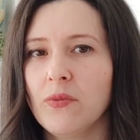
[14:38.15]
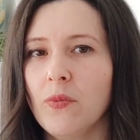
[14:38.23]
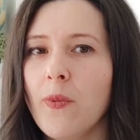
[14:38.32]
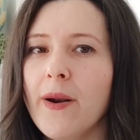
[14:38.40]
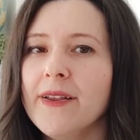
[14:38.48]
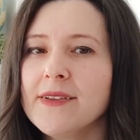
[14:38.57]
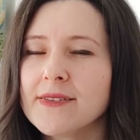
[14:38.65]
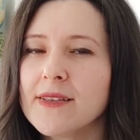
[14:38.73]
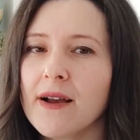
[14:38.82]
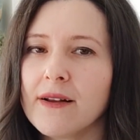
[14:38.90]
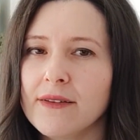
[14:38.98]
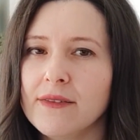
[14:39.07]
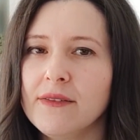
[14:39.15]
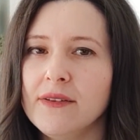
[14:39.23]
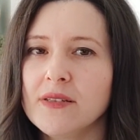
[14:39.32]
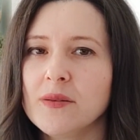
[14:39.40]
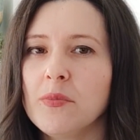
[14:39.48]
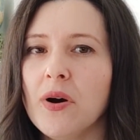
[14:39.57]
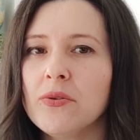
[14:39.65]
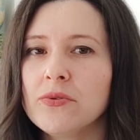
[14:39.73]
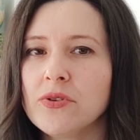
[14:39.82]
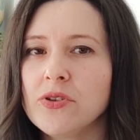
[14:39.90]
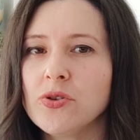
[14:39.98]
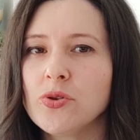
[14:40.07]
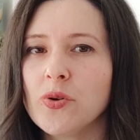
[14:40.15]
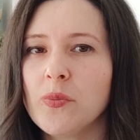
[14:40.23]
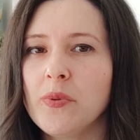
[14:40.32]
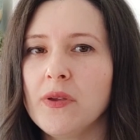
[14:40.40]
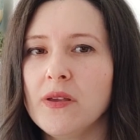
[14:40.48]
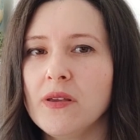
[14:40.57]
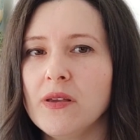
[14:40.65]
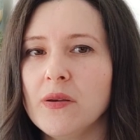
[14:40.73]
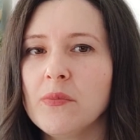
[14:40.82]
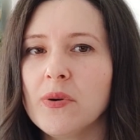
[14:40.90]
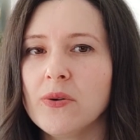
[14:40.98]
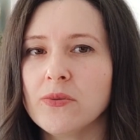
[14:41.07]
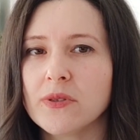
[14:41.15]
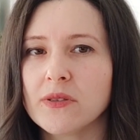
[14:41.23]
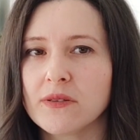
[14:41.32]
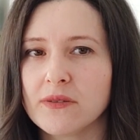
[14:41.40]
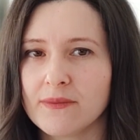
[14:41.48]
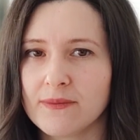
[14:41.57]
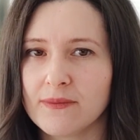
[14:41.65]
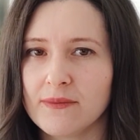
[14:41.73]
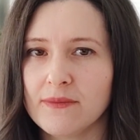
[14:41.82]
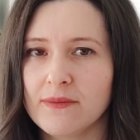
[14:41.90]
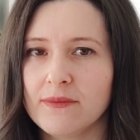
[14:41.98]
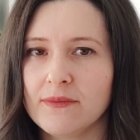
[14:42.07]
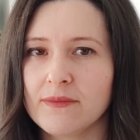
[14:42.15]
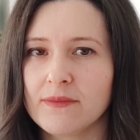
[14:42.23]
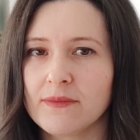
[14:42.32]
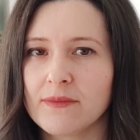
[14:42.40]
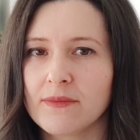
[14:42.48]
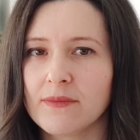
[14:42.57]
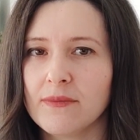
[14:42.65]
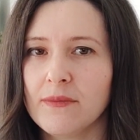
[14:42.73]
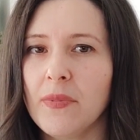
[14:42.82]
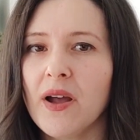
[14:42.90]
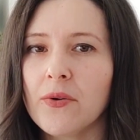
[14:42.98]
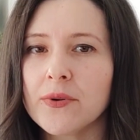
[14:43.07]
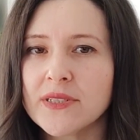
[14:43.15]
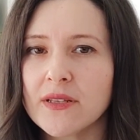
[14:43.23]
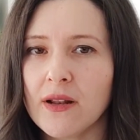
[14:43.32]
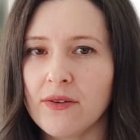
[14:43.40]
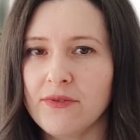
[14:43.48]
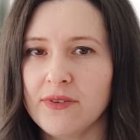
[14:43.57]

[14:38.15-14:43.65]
where exactly this boundary should be imposed by ourselves.